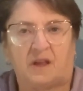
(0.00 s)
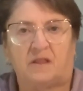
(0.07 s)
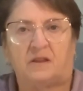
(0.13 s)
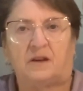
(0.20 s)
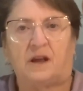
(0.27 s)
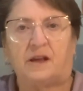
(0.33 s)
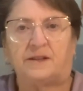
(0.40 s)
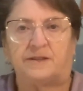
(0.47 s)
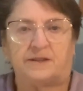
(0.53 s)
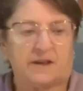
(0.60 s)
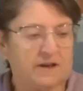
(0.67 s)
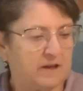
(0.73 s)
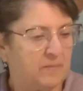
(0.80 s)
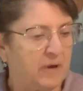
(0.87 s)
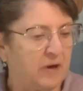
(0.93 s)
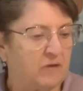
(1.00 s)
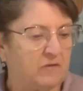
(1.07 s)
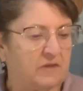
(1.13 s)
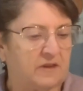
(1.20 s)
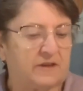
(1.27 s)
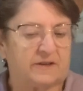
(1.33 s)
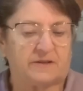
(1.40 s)
The nice thing about
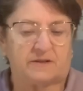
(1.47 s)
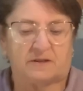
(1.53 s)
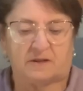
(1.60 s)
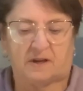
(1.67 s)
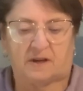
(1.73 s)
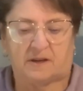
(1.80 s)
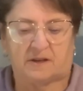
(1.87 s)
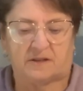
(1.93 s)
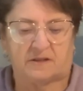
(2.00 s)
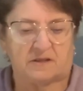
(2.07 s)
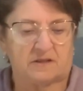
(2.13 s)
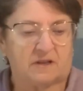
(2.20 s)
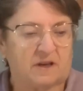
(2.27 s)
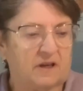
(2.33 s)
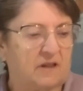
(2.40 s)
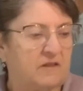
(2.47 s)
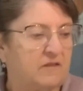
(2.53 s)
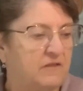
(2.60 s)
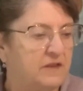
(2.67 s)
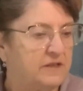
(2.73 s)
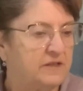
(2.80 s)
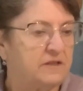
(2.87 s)
this
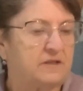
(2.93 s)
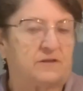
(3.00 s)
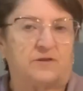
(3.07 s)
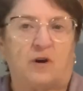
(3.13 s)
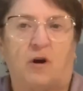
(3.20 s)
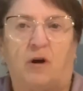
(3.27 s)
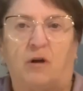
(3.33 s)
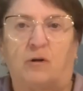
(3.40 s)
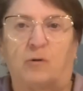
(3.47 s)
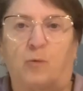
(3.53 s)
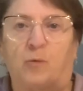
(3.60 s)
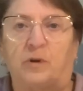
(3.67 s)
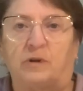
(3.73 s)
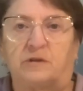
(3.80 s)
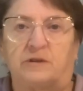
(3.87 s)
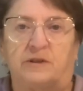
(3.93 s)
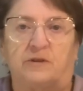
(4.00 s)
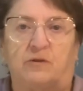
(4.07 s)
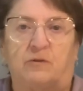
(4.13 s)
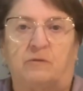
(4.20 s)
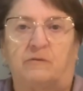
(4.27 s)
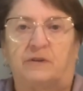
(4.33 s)
is all
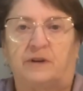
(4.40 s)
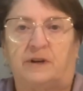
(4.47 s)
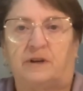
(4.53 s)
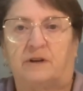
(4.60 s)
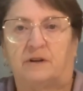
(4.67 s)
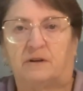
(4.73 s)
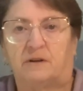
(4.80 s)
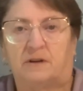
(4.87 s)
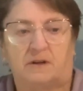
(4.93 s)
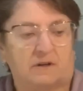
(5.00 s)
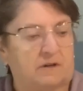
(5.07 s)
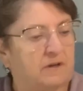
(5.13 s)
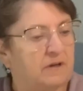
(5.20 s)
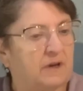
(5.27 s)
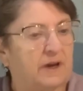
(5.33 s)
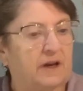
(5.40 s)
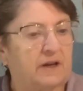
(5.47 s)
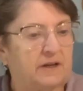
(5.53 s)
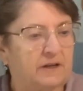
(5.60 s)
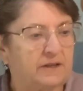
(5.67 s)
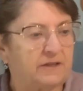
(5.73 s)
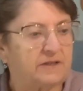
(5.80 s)
quilted over here,
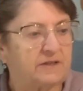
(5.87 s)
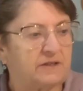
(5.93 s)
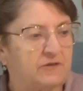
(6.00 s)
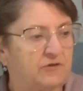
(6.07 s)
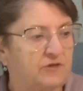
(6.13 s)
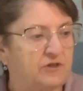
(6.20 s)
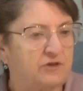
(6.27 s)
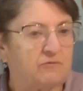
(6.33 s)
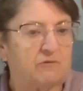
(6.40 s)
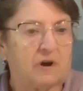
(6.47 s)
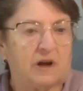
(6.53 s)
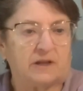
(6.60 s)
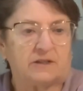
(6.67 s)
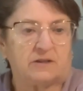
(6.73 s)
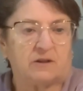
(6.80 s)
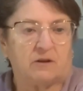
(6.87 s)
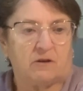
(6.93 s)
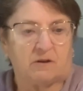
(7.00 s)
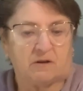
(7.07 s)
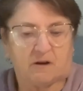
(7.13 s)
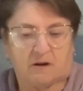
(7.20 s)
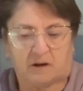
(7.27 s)
and it's just rides
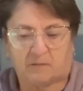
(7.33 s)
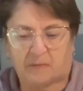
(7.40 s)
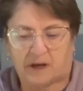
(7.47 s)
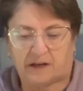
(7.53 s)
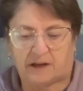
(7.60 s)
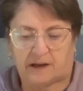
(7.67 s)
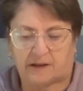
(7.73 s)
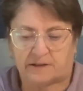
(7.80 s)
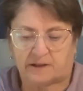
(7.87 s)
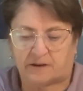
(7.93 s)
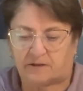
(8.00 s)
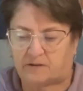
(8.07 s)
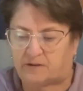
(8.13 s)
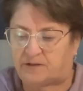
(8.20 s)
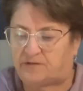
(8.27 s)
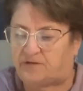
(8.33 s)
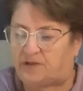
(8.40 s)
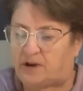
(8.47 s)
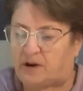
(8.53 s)
along on my desk. There's